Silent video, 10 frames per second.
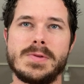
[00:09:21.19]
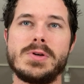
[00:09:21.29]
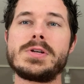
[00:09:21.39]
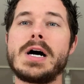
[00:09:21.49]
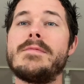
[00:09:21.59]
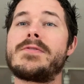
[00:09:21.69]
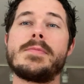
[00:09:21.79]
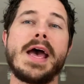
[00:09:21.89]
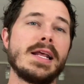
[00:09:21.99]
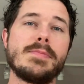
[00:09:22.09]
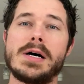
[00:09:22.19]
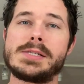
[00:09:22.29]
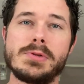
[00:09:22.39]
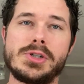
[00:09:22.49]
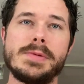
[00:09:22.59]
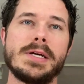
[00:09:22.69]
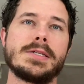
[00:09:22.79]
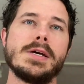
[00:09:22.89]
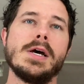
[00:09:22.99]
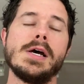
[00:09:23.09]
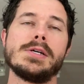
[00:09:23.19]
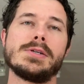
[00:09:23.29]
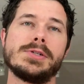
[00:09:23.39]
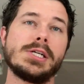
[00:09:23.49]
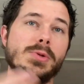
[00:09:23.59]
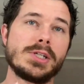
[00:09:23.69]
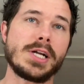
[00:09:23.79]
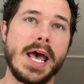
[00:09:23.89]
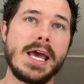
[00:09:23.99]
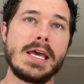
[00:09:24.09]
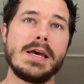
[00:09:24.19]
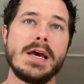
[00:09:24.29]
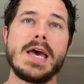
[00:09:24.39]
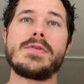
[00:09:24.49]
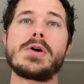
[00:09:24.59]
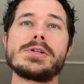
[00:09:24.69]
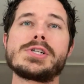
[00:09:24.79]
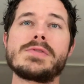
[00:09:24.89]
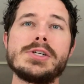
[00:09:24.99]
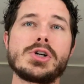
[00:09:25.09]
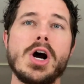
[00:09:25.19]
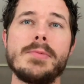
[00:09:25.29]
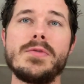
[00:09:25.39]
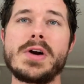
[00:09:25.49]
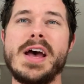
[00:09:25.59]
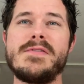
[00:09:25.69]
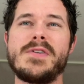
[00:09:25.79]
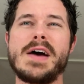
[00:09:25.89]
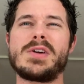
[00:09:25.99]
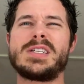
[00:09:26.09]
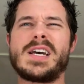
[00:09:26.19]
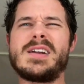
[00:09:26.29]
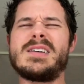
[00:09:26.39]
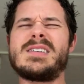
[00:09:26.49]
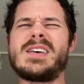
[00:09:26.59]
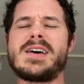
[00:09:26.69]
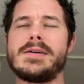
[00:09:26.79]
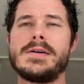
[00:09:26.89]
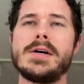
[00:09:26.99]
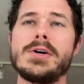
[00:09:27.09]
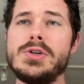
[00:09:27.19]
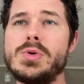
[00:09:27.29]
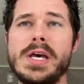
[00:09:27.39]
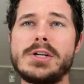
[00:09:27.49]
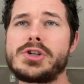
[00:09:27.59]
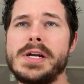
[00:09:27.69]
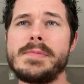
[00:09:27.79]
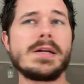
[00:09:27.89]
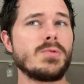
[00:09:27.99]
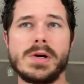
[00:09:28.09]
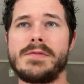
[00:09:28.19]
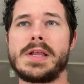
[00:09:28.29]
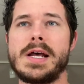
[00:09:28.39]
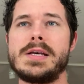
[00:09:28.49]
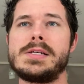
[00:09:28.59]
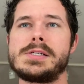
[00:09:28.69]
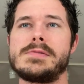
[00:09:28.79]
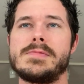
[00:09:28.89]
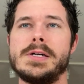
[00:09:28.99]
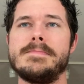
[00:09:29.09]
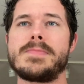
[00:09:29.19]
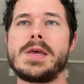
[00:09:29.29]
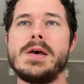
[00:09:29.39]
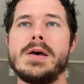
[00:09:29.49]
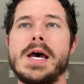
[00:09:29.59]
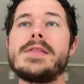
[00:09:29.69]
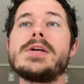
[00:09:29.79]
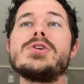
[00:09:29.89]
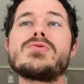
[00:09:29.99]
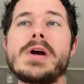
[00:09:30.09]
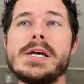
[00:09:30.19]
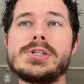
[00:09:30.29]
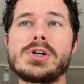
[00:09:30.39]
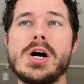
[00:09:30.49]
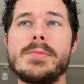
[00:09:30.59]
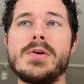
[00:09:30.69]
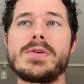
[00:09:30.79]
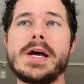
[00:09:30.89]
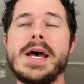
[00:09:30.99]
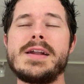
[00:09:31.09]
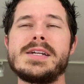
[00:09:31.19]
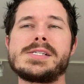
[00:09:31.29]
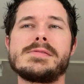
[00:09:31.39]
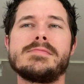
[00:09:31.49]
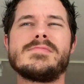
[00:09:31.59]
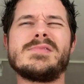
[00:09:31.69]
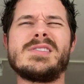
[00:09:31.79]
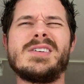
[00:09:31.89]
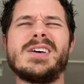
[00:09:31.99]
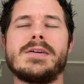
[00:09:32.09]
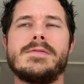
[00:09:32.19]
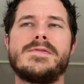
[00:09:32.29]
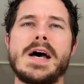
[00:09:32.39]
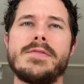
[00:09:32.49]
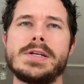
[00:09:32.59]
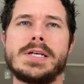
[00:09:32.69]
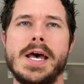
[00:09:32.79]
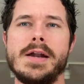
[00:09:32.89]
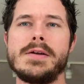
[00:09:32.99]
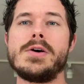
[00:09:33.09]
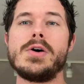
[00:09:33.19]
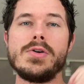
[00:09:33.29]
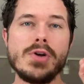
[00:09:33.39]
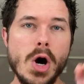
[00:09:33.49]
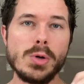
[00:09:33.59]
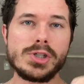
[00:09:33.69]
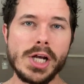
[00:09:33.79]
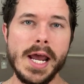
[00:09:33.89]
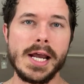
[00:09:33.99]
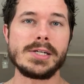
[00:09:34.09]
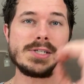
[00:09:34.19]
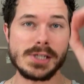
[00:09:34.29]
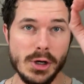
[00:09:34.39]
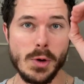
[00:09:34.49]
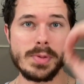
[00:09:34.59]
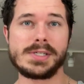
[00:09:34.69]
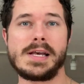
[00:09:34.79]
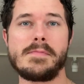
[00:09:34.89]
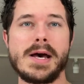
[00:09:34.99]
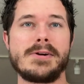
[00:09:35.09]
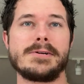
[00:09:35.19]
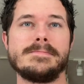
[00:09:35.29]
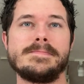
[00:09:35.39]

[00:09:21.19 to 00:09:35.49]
could come from any possible treatment. So, situation A, if it hurts to raise your arm overhead 5 out of 10, ugh, you get treatment, whatever that is, right? And then you raise your arm overhead and it's ugh, 5 out of 10. No change, 0% better.